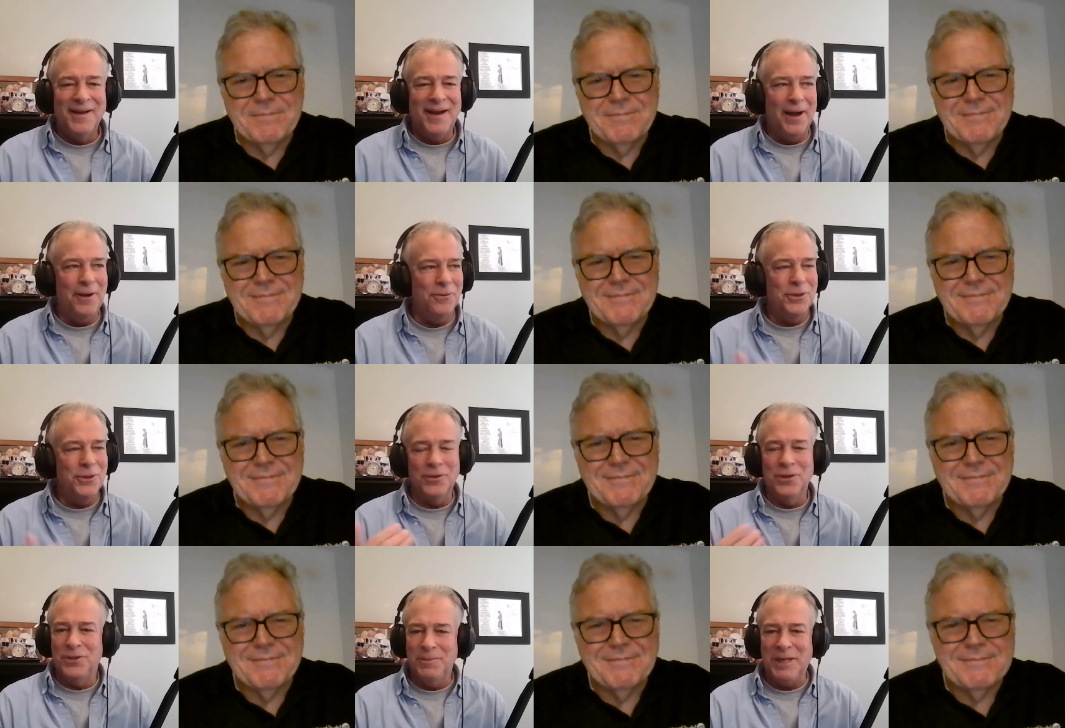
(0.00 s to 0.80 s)
Speaker 1: I don't
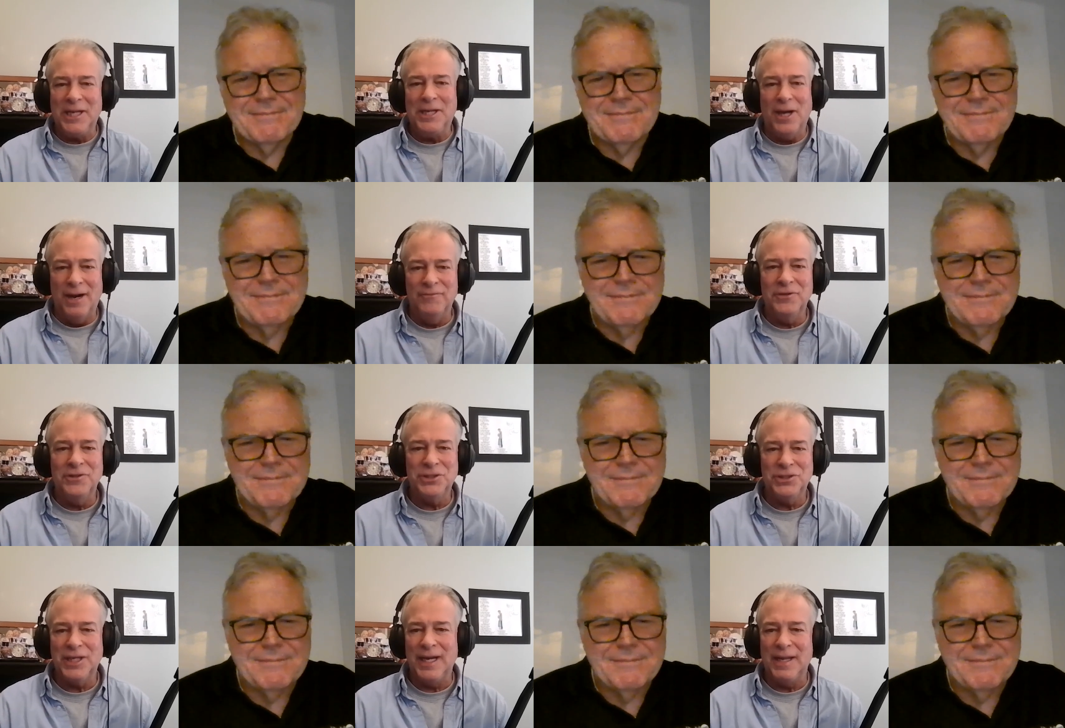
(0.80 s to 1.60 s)
go to too many
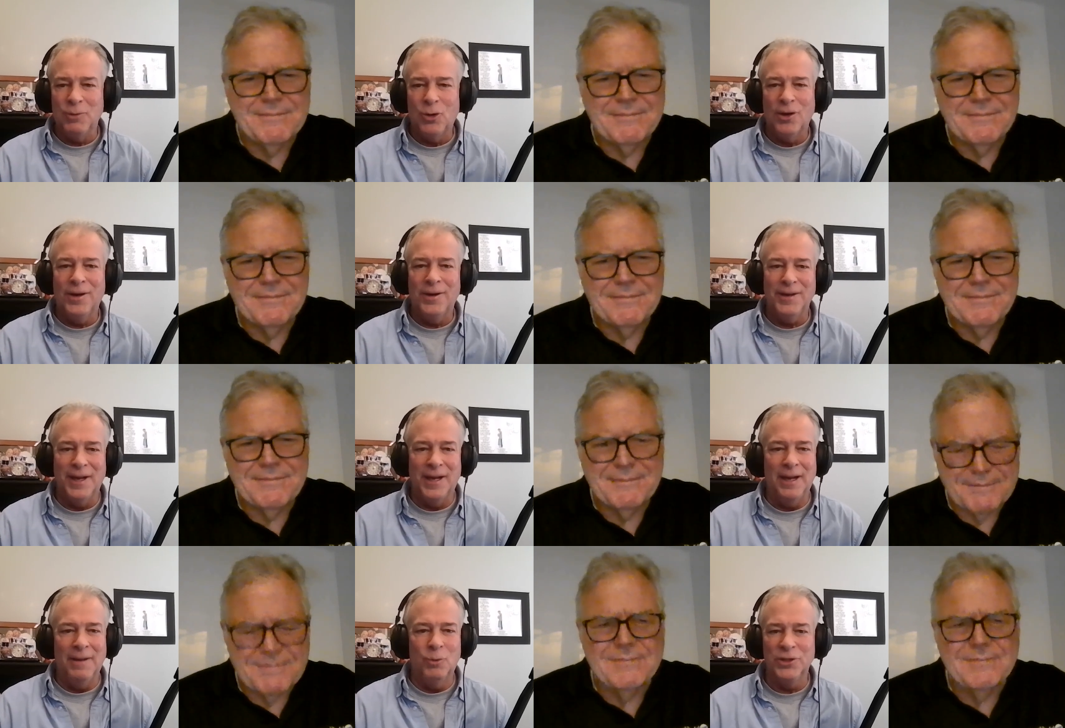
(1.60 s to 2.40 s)
conferences
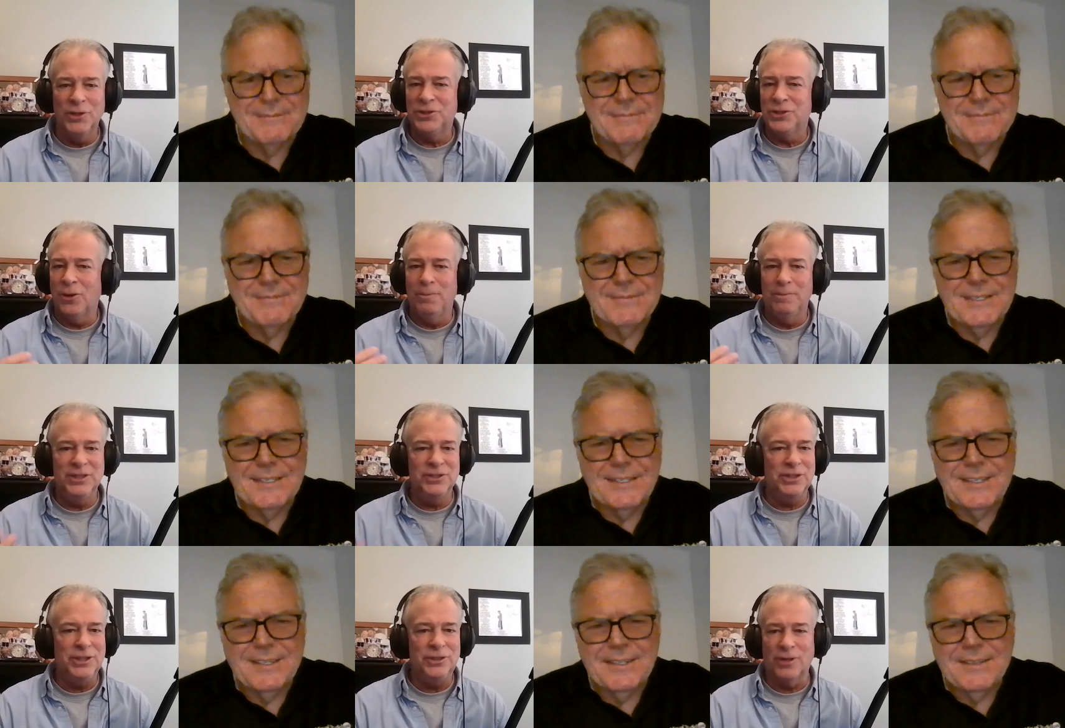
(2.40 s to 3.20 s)
anymore. Um, we're so
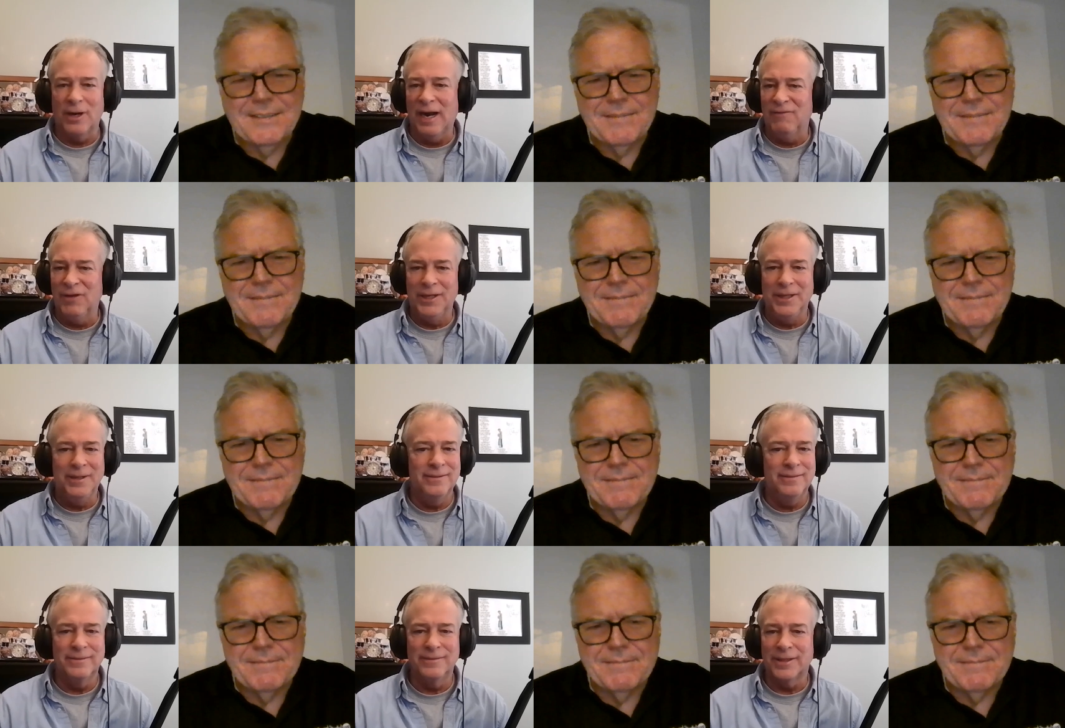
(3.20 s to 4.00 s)
busy
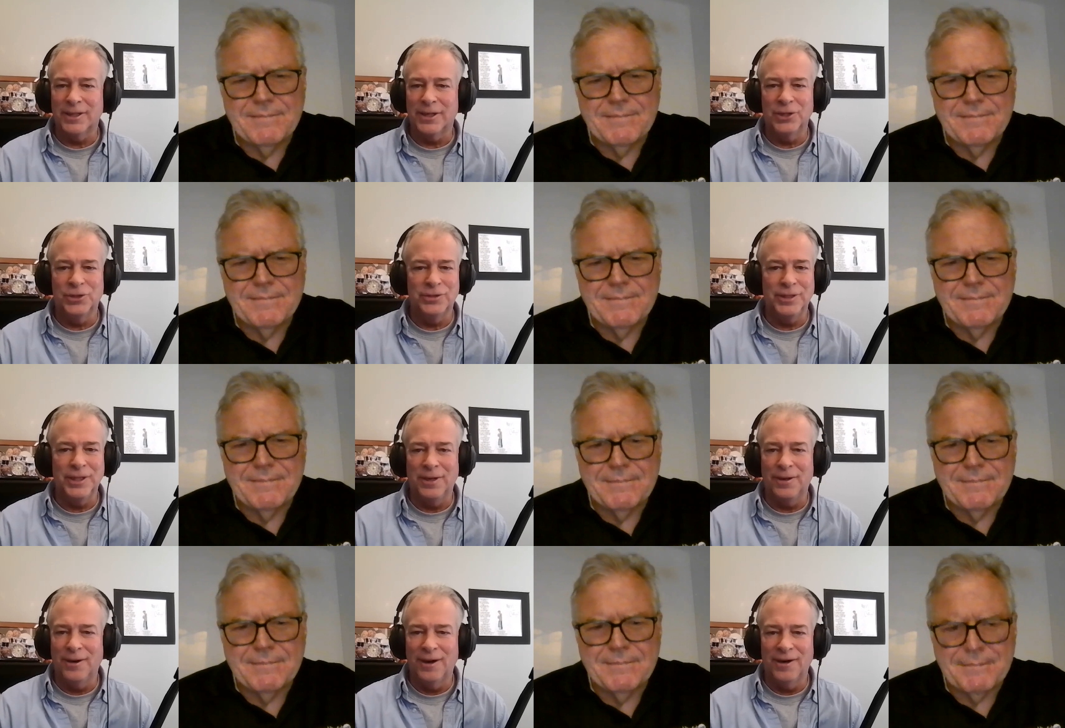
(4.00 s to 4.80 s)
traveling the
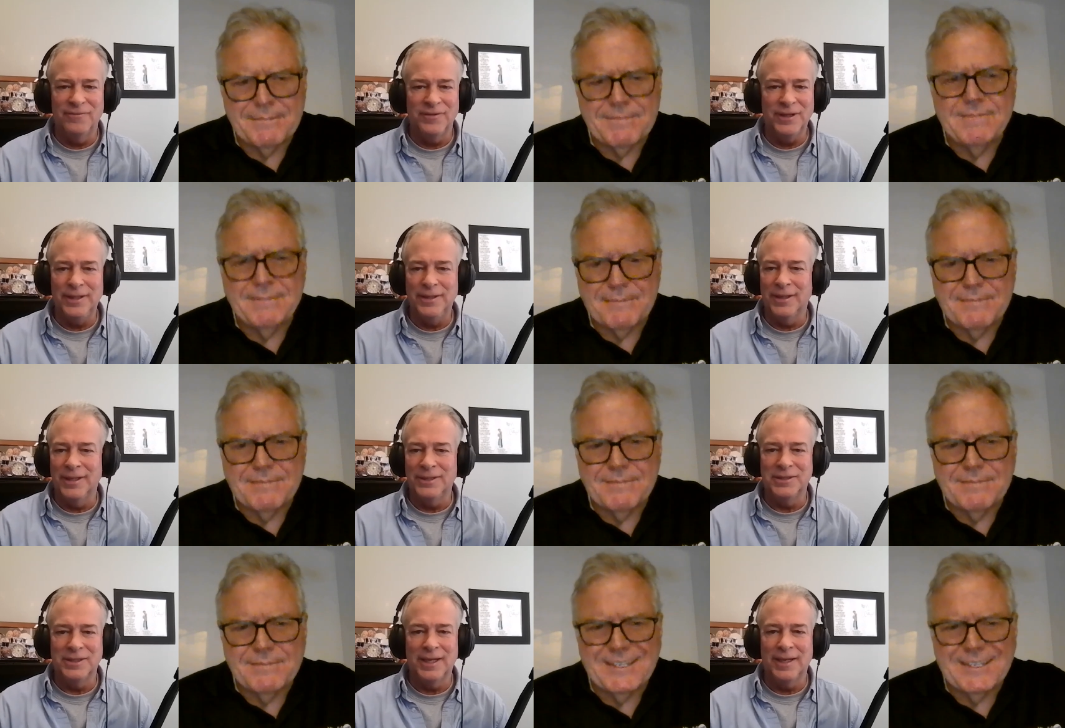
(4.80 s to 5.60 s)
country in our R V
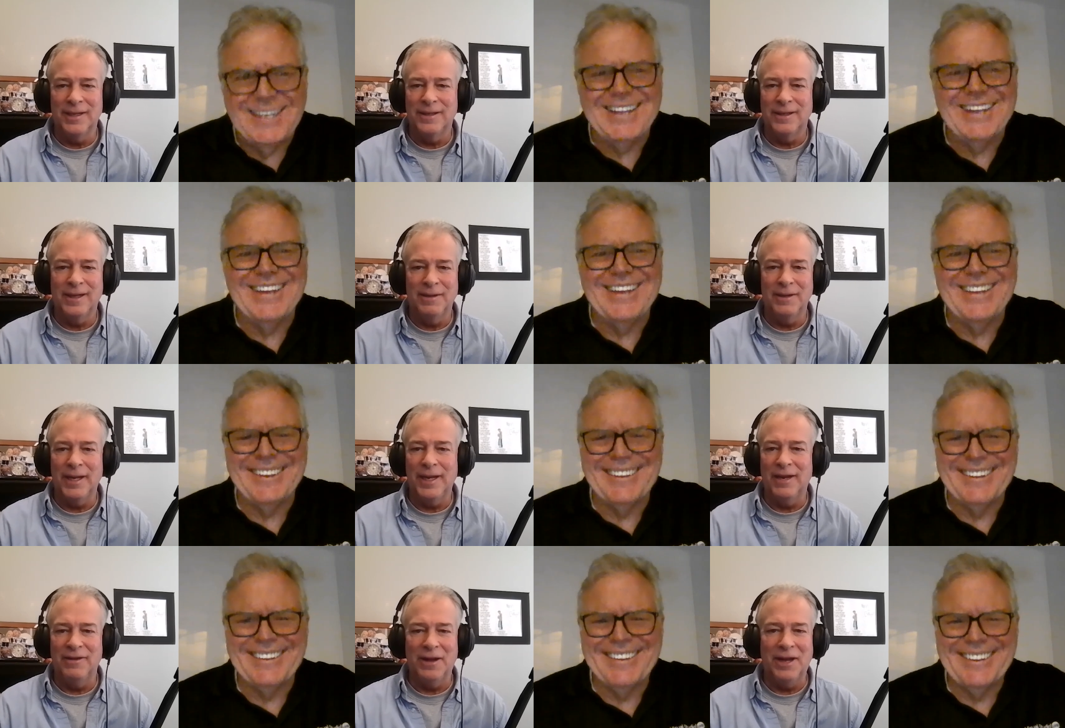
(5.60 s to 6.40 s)
that uh,
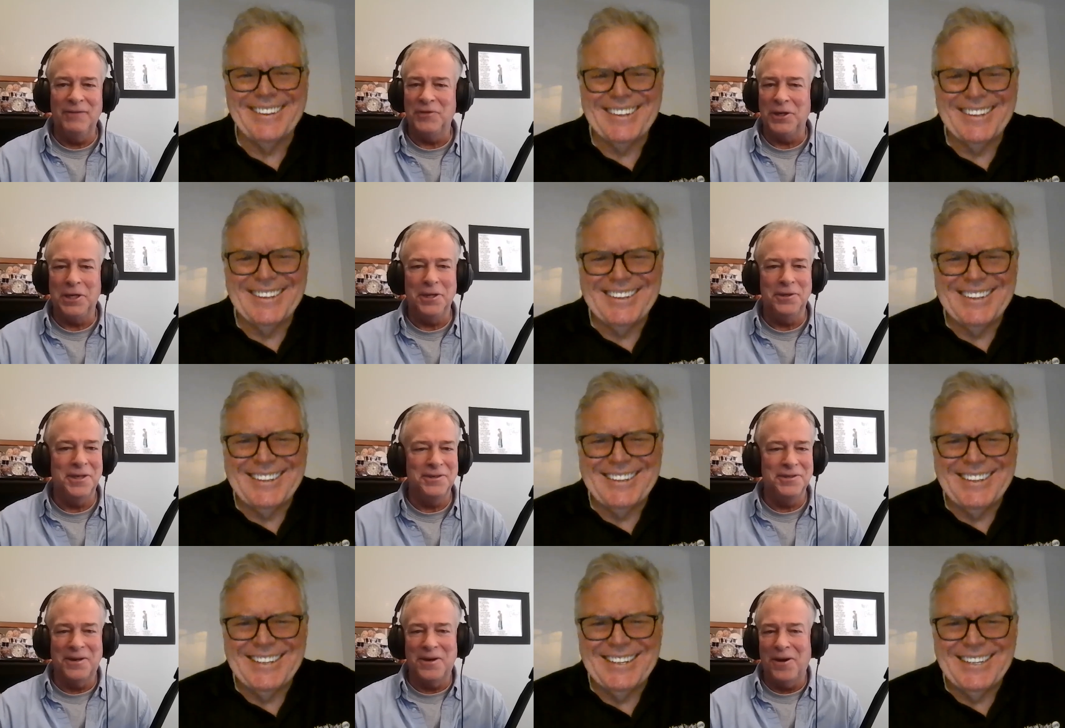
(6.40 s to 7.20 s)
I, I find
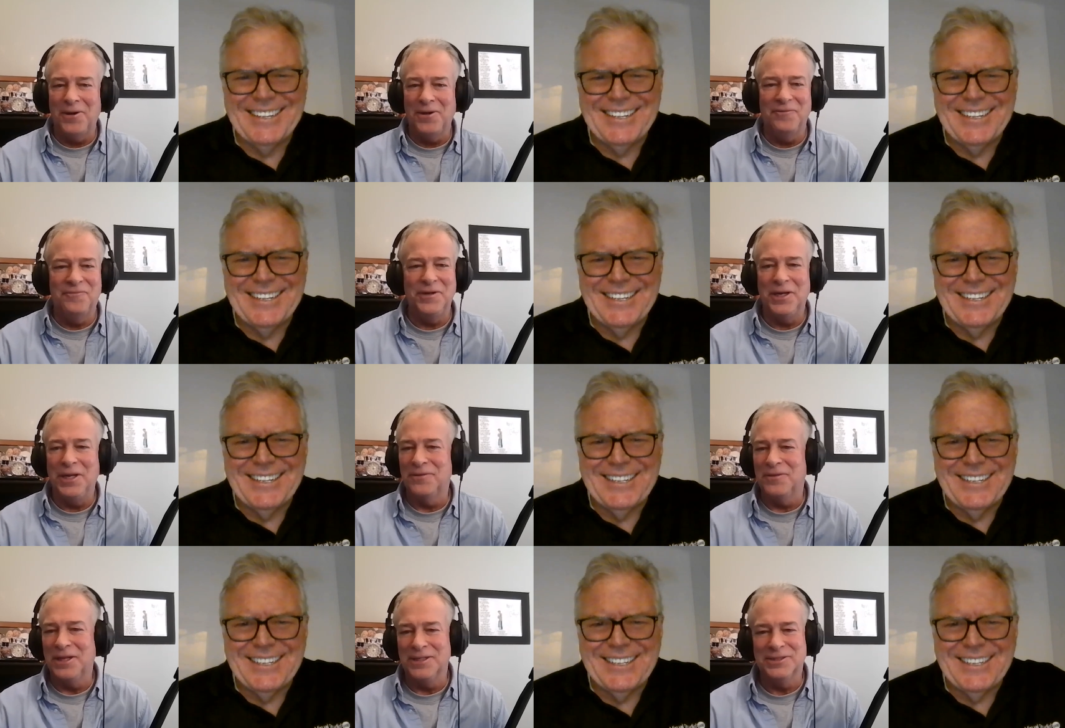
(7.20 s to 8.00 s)
it hard to fit
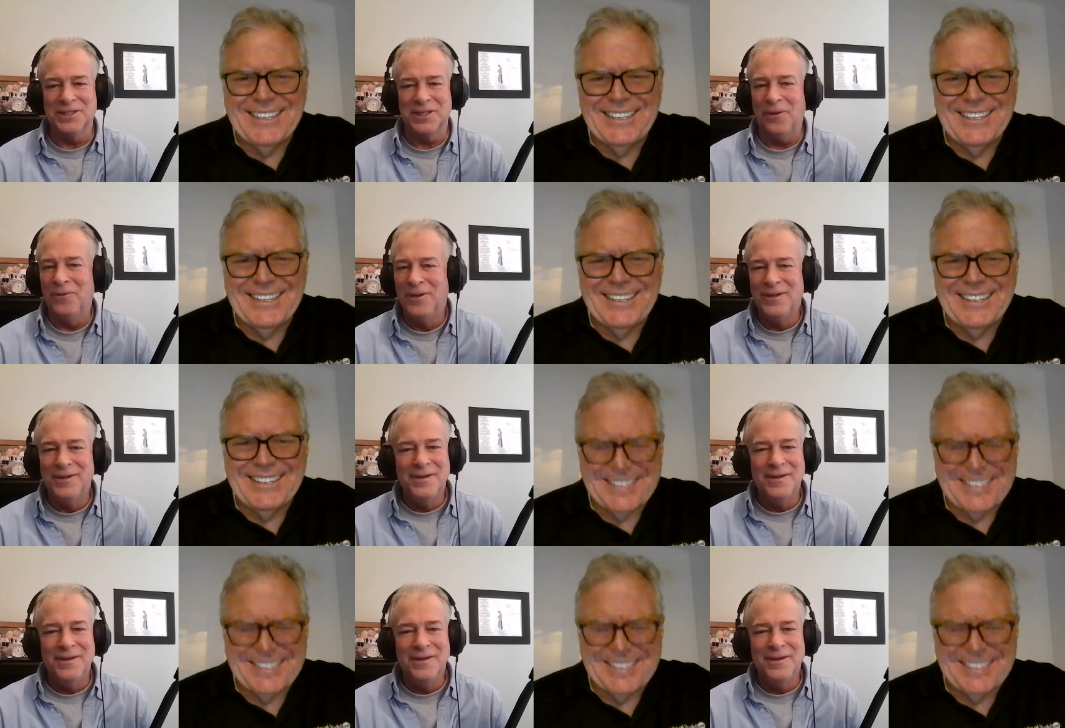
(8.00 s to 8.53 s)
in things. So